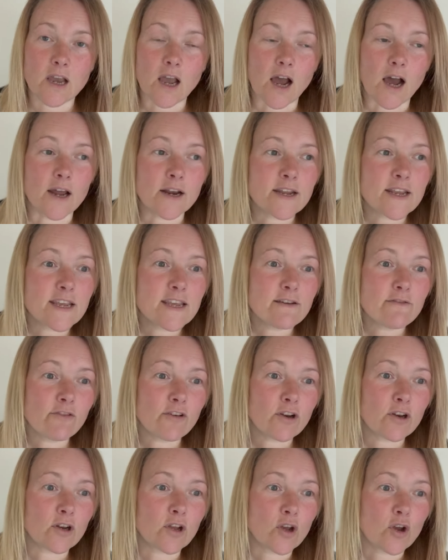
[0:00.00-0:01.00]
And
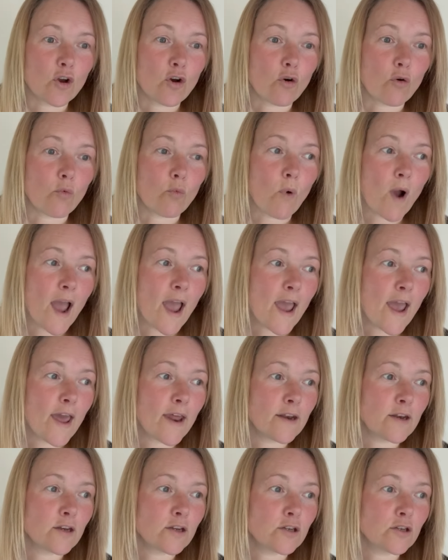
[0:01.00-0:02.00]
even
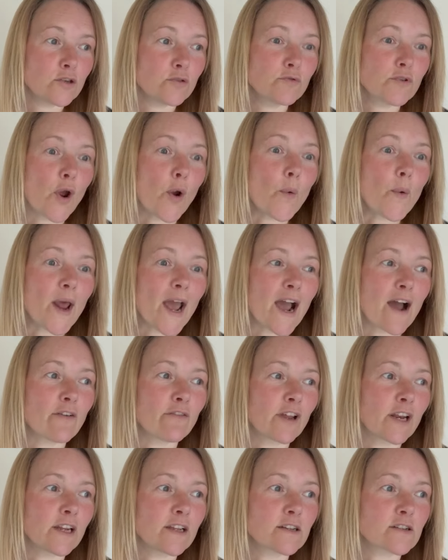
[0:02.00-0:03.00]
when you don't have
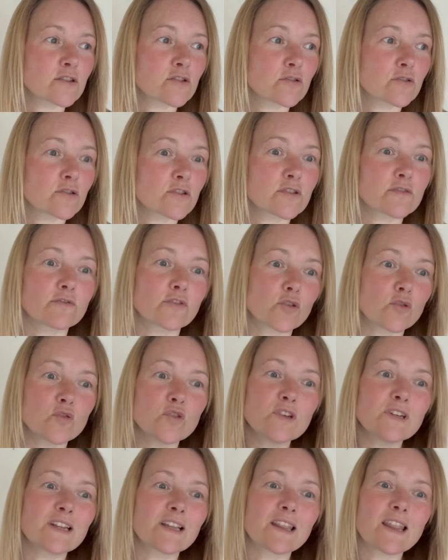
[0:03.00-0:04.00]
any sort of
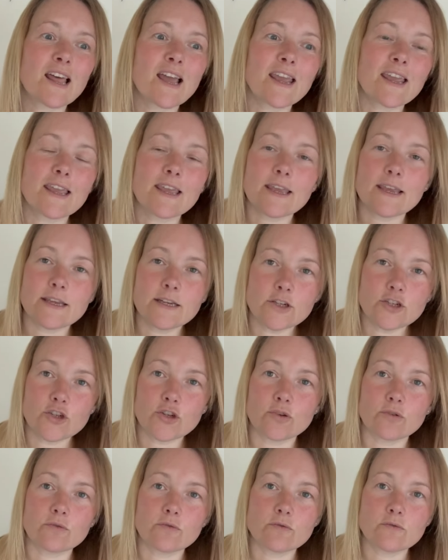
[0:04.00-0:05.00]
underlying
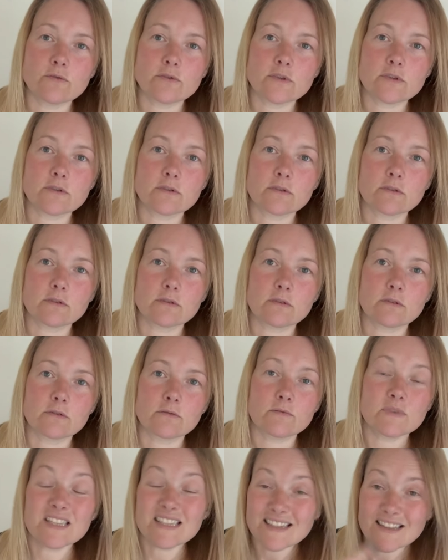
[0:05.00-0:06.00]
issues,
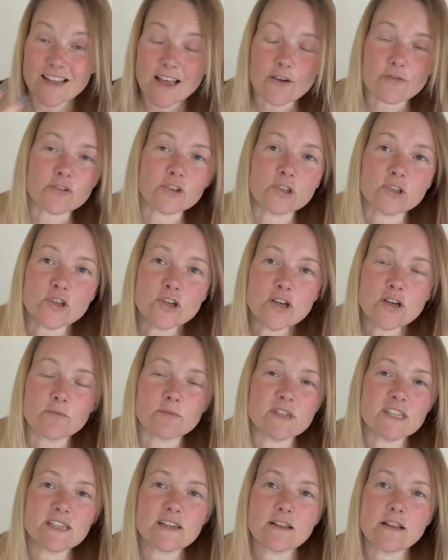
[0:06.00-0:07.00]
we still have to learn,
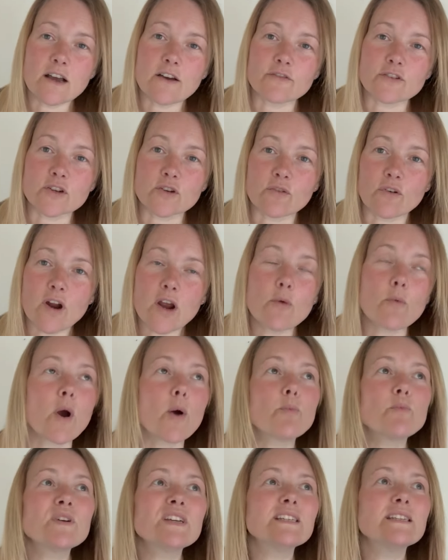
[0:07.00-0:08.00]
we still have to grow,
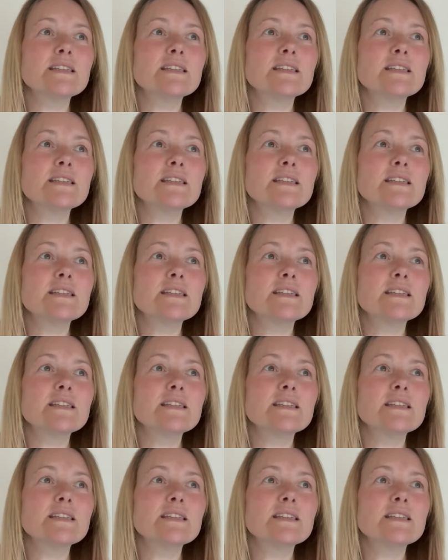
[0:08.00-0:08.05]
and we